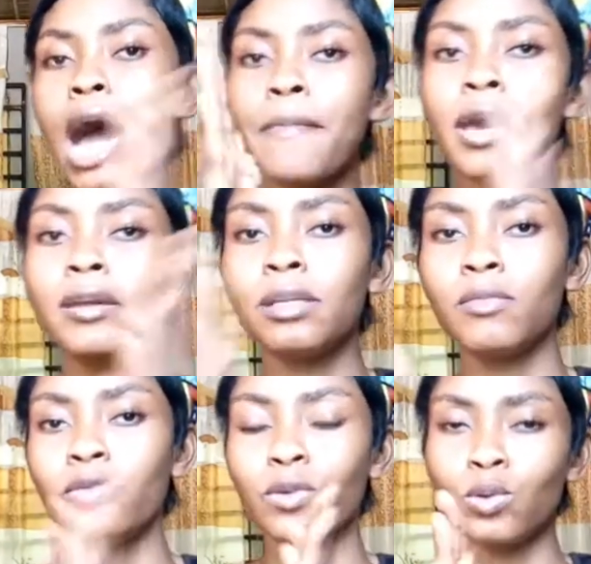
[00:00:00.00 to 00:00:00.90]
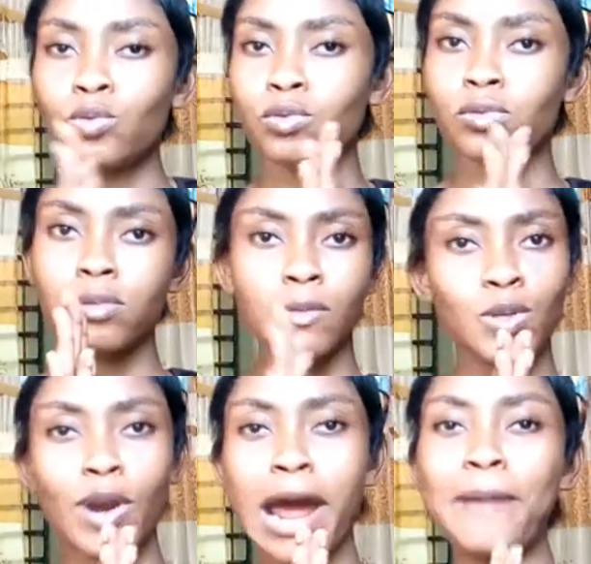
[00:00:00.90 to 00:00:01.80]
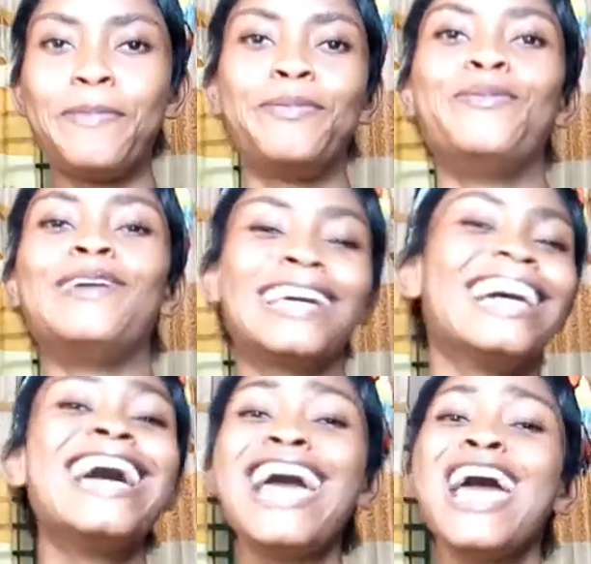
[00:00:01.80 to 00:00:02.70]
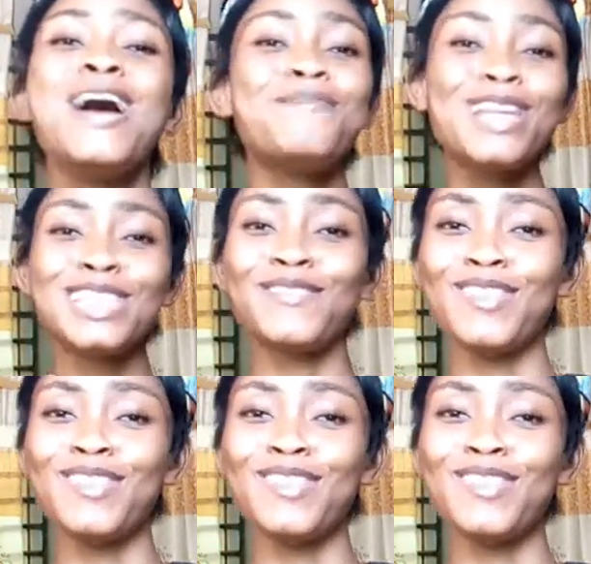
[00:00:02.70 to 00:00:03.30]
I beg you, name of God, subscribe. Please,